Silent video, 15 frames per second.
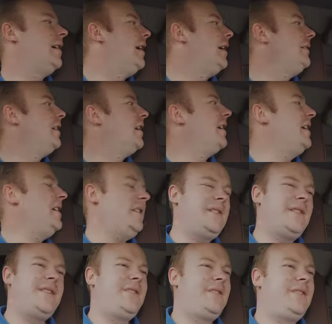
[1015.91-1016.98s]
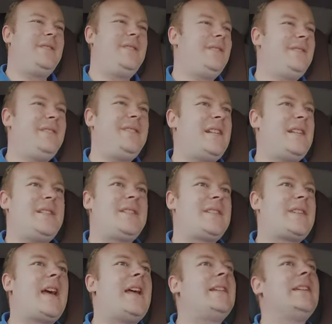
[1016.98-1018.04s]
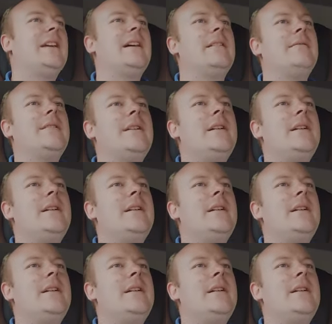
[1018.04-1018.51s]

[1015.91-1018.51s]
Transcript: And I hate to diss Scania.